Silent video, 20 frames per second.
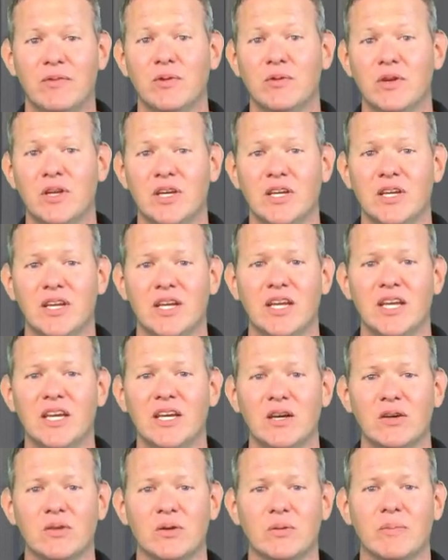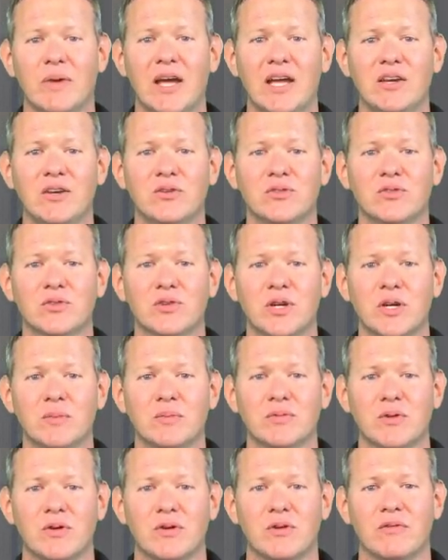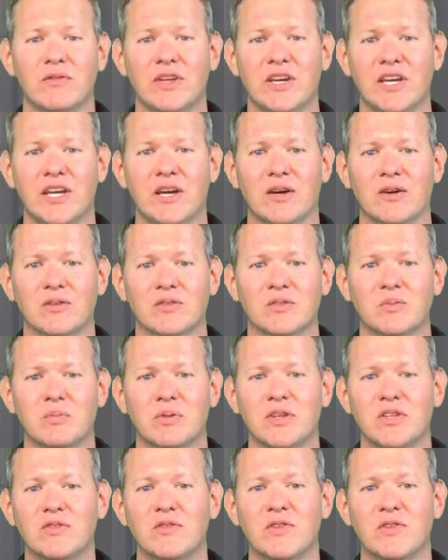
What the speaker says: If you need any other manuscripts or videos,